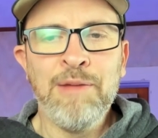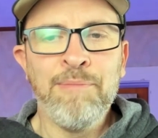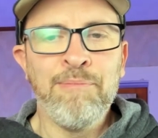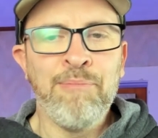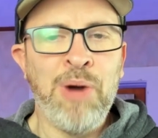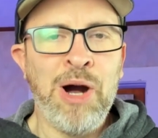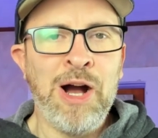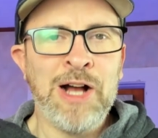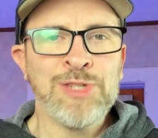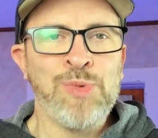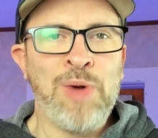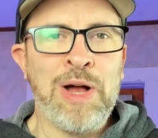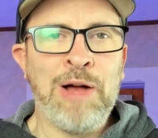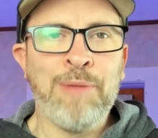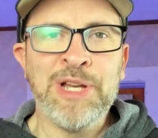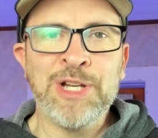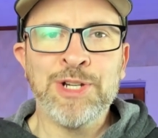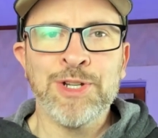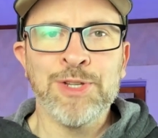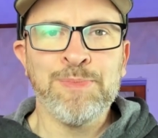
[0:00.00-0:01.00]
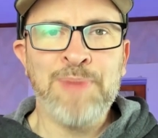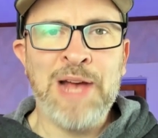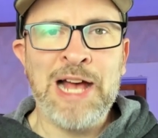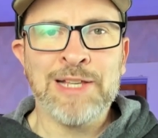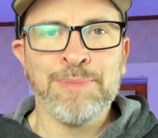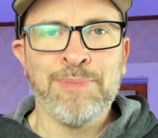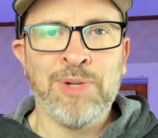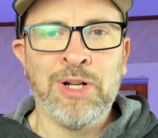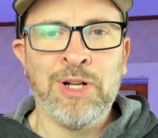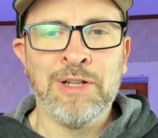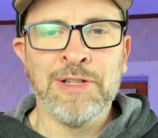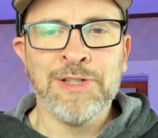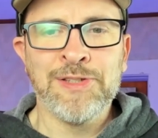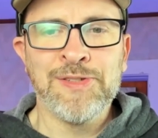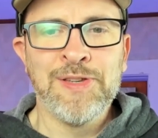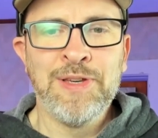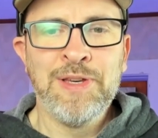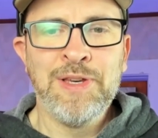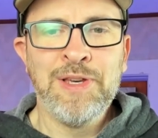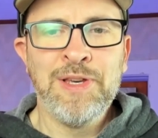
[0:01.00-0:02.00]
Box wild pitches, pass balls,
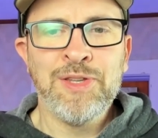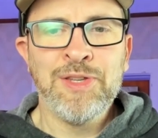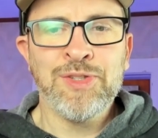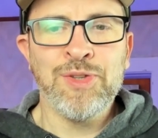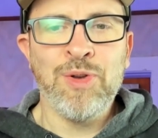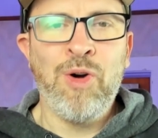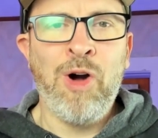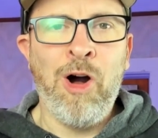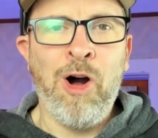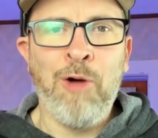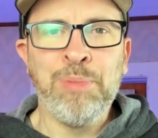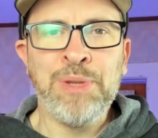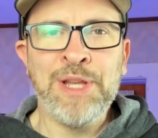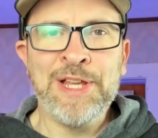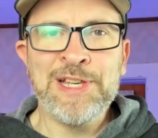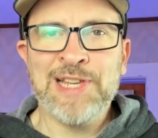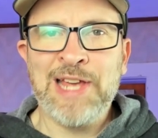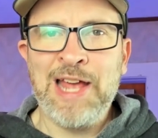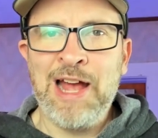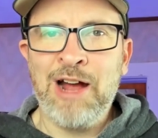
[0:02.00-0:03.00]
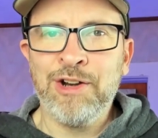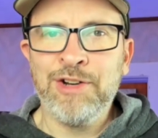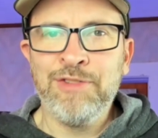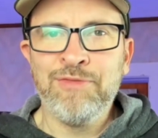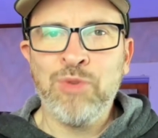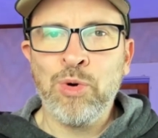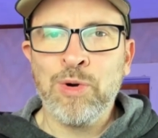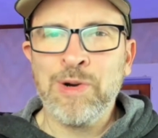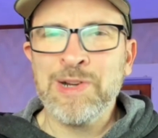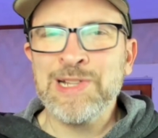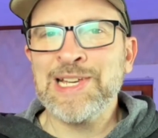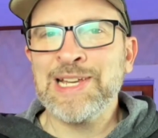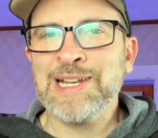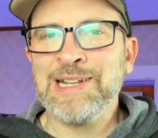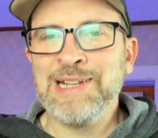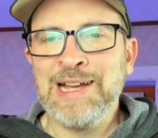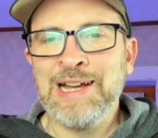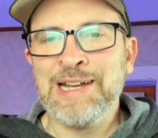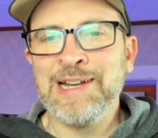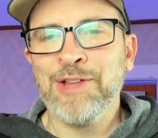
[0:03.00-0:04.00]
so all plays accounted for is
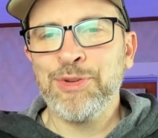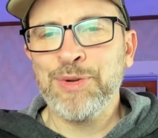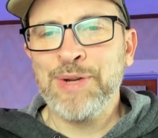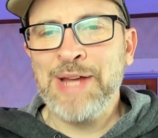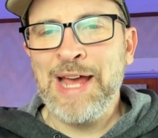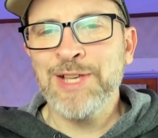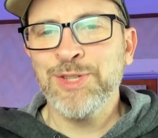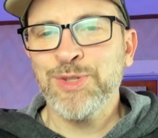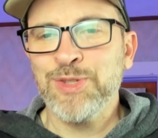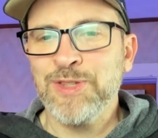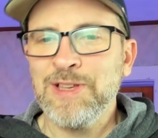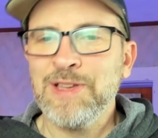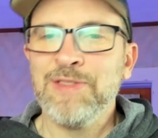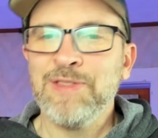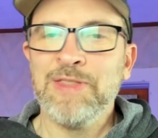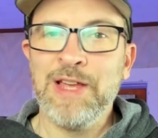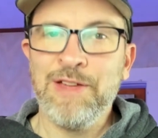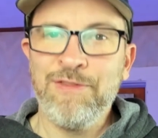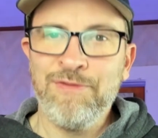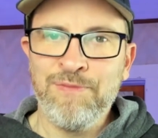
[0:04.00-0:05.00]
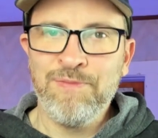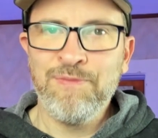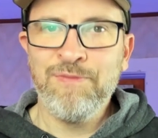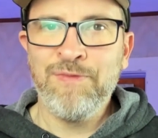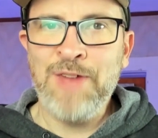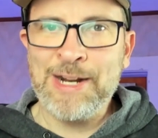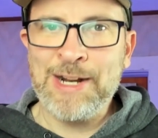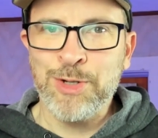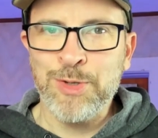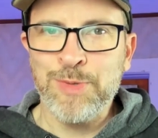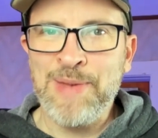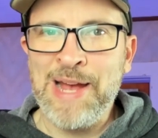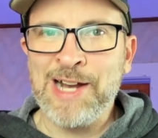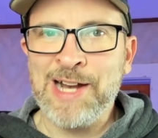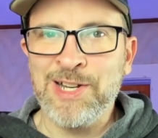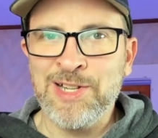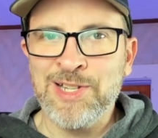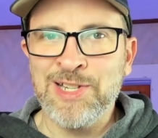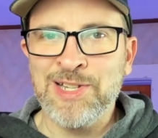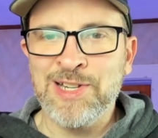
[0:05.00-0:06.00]
another case that factors back
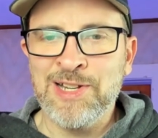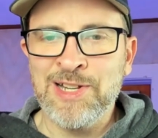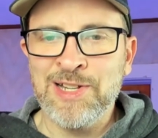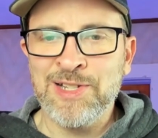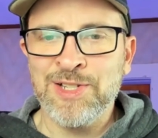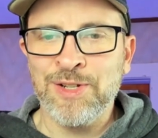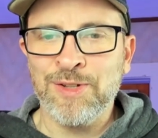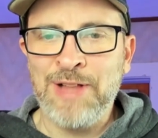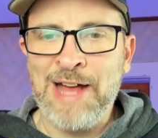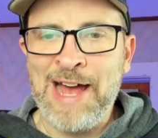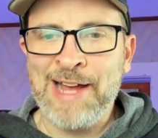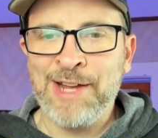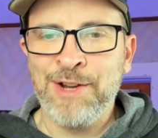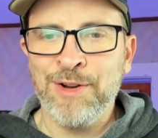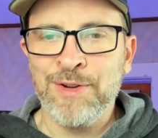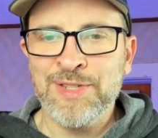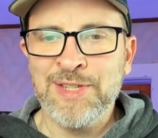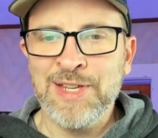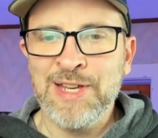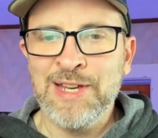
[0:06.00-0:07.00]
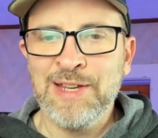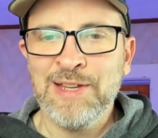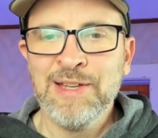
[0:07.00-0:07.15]
to statistical accuracy.